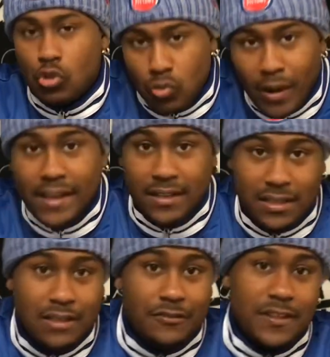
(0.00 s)

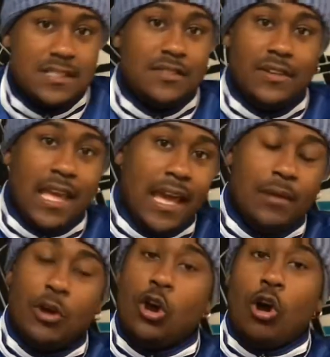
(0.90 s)
Great defensive
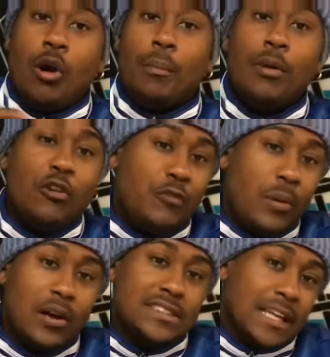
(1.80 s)
game on both
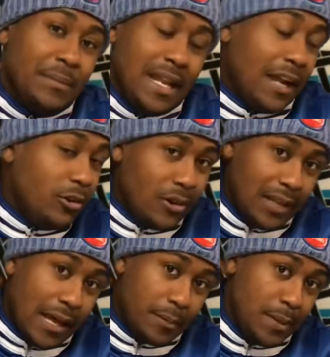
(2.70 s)
parts. I mean, I know a
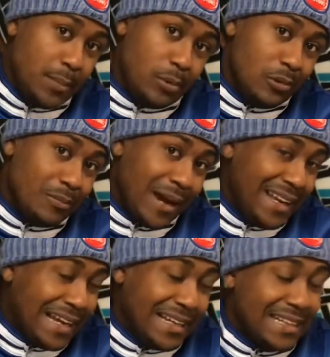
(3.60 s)
lot of people
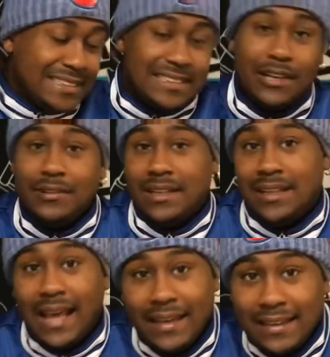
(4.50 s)
might not necessarily
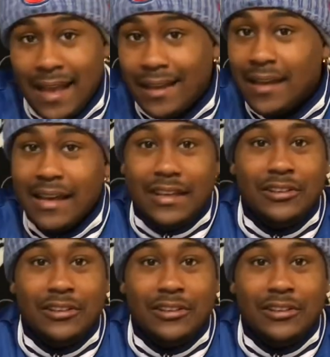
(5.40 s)
like that.